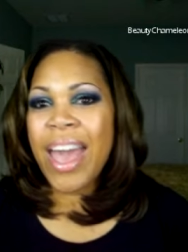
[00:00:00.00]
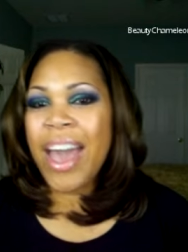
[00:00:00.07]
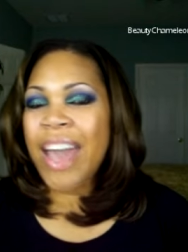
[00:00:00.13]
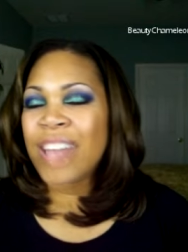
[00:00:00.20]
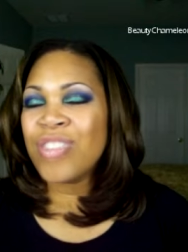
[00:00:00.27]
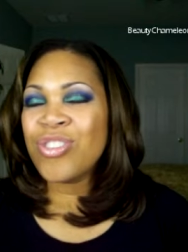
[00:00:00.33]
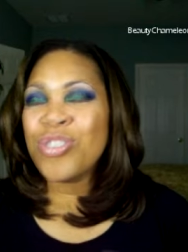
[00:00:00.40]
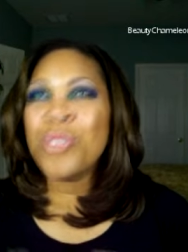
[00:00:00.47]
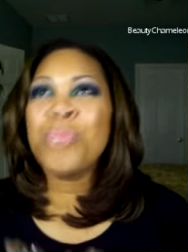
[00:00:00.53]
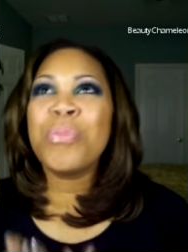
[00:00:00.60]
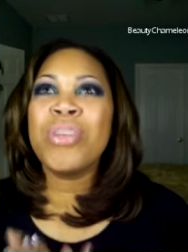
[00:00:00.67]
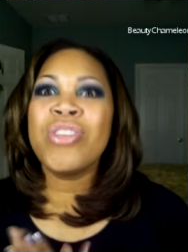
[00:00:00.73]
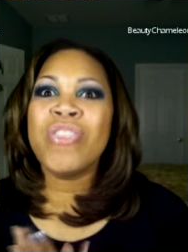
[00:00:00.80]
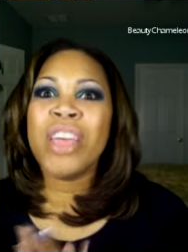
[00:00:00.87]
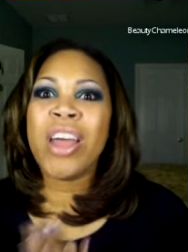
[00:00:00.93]
I do
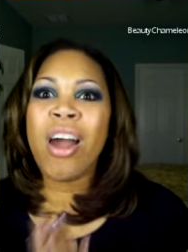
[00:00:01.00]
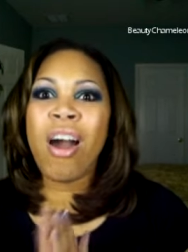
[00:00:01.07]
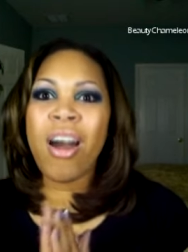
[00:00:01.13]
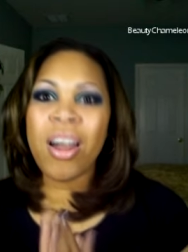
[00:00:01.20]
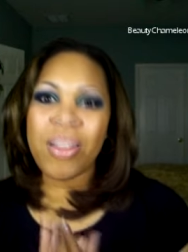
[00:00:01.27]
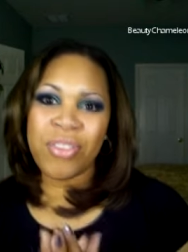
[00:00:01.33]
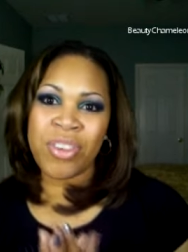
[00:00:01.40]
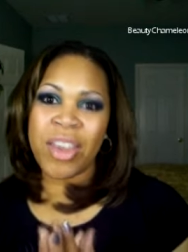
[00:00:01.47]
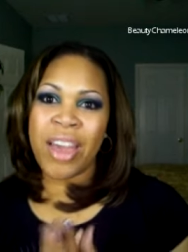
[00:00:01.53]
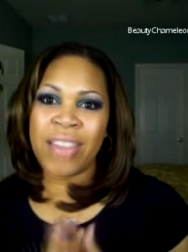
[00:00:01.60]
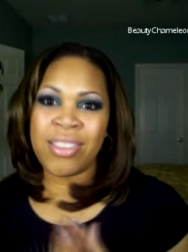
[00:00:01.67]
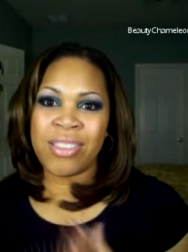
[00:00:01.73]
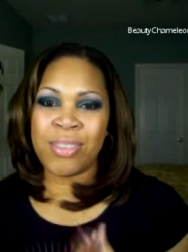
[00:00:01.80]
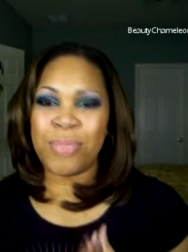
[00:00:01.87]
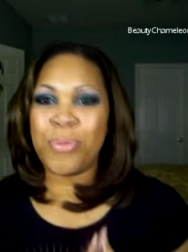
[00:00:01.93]
appreciate all of you
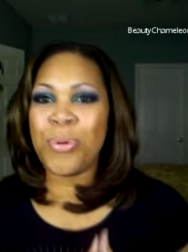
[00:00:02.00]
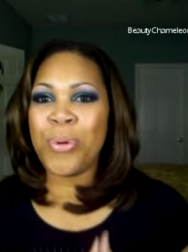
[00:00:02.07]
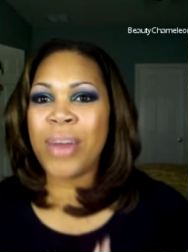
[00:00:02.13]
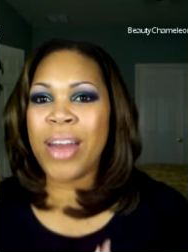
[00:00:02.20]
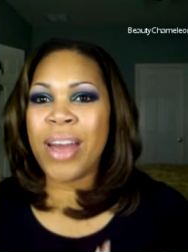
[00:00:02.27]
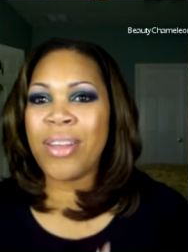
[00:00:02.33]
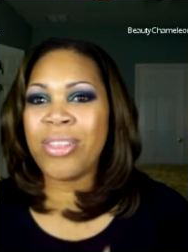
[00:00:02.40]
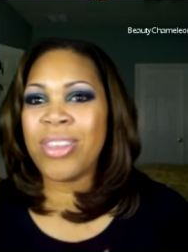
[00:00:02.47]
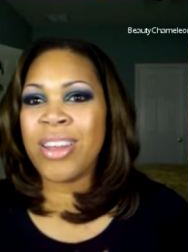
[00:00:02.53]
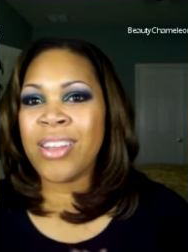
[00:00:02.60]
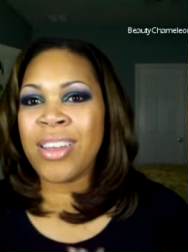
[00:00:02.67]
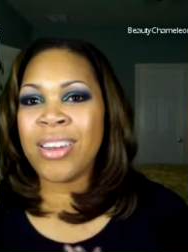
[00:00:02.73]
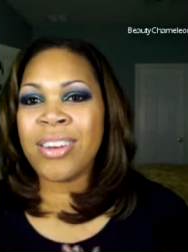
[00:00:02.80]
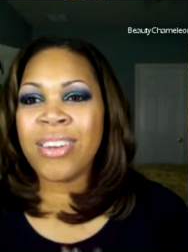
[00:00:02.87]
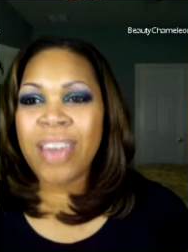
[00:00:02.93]
guys' support out there
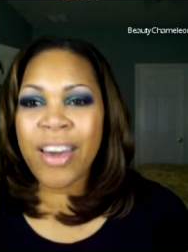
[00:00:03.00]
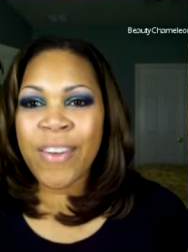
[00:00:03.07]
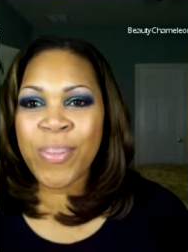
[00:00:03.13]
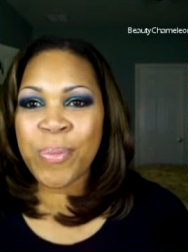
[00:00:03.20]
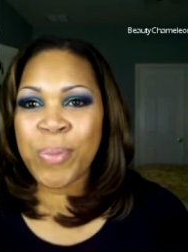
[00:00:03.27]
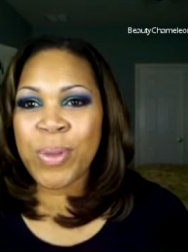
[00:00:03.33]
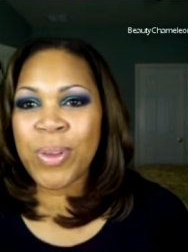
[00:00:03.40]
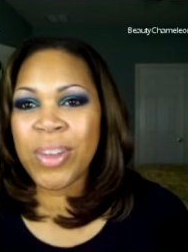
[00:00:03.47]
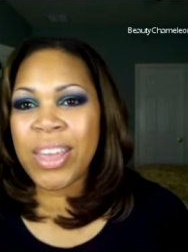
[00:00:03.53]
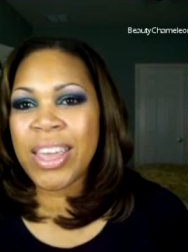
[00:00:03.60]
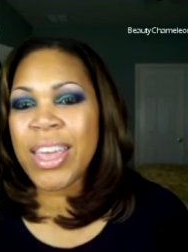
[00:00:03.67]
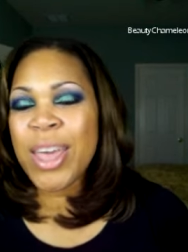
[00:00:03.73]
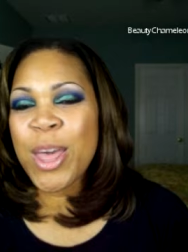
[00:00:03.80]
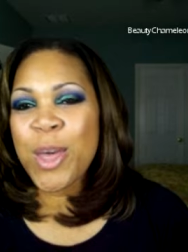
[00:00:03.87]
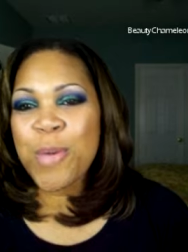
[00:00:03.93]
that loves beauty.
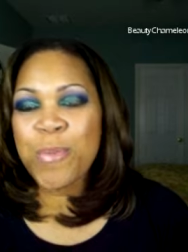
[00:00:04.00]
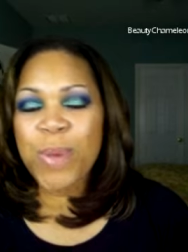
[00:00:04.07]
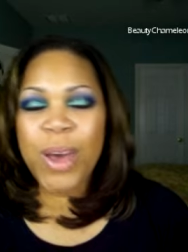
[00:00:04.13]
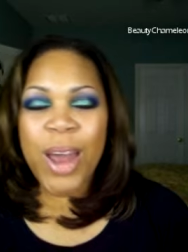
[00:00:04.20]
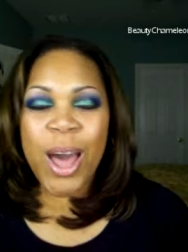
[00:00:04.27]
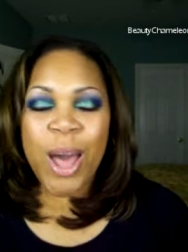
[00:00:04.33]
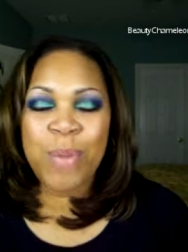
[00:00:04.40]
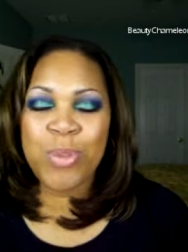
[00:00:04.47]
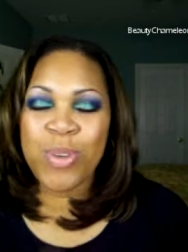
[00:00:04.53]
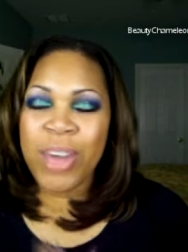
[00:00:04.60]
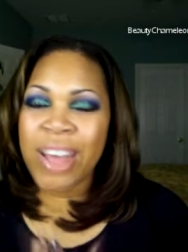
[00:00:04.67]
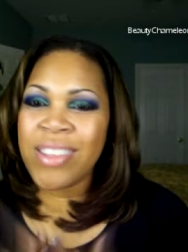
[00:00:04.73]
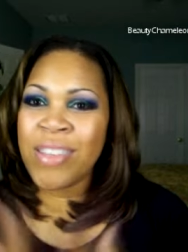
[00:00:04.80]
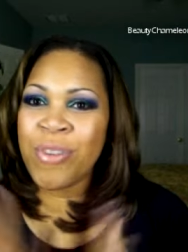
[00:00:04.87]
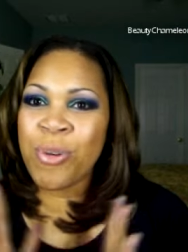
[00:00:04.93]
But um, you
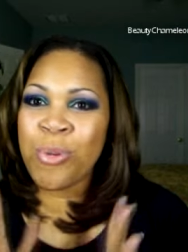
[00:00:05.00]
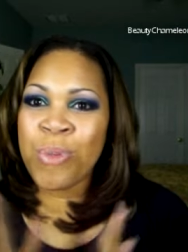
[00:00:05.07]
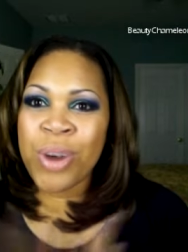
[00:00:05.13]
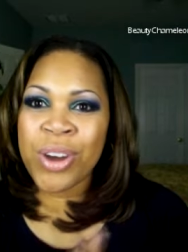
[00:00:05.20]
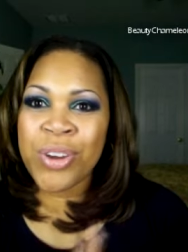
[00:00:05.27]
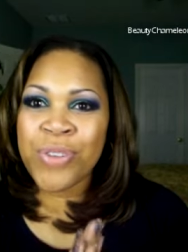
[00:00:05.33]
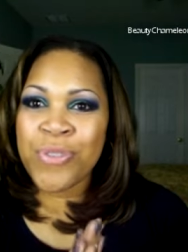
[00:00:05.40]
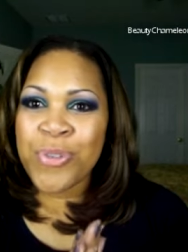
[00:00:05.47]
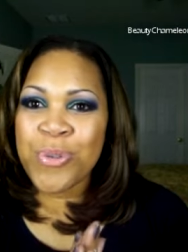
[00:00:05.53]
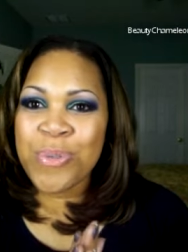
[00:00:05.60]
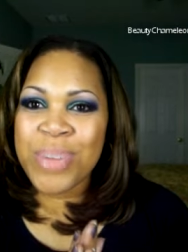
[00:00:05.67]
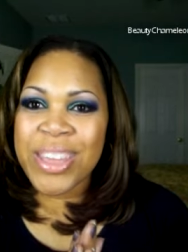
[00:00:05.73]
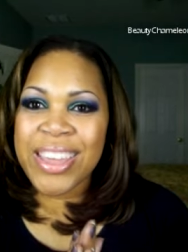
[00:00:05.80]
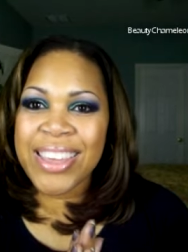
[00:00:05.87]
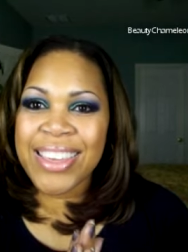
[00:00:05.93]
guys have a wonderful
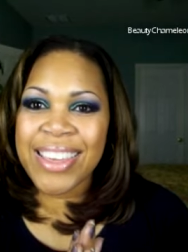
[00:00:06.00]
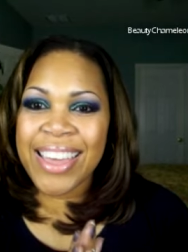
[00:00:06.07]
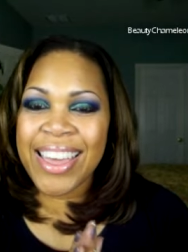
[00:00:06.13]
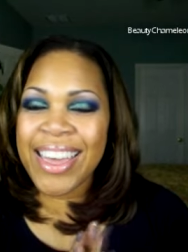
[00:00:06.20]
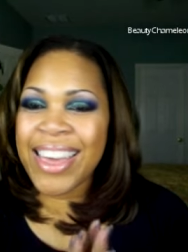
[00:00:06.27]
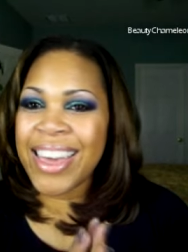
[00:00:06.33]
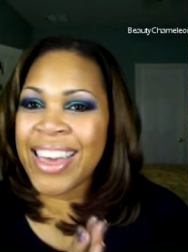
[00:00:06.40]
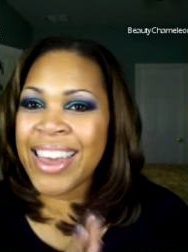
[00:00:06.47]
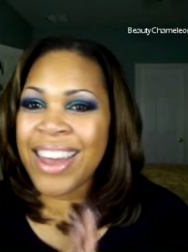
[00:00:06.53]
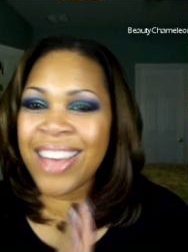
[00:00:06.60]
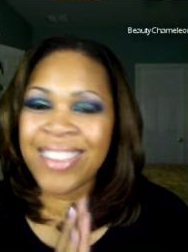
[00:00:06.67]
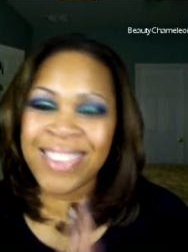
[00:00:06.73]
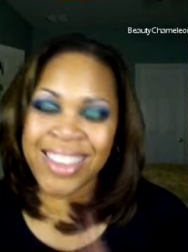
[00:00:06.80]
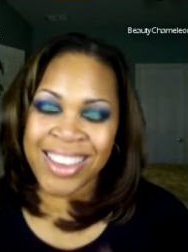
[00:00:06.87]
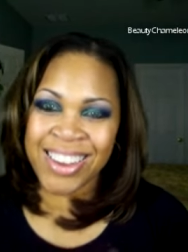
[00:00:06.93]
week, and
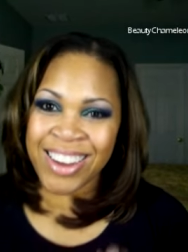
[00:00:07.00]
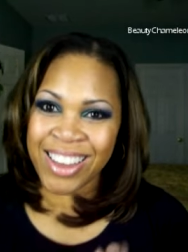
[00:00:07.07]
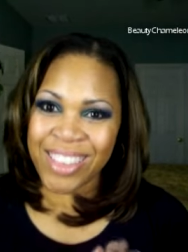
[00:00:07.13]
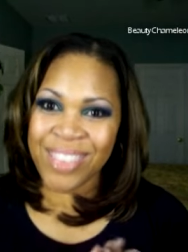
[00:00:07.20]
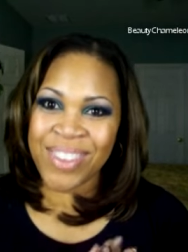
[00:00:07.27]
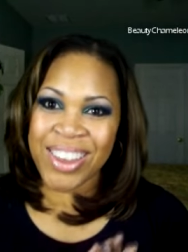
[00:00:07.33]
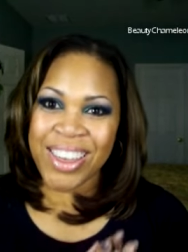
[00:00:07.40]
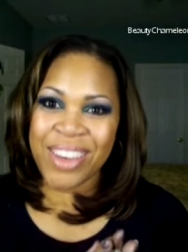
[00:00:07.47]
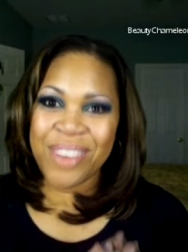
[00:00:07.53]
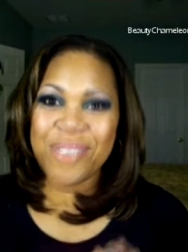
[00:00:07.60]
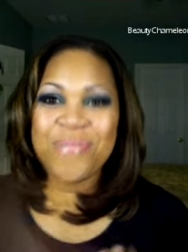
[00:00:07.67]
I'll see you in the next video.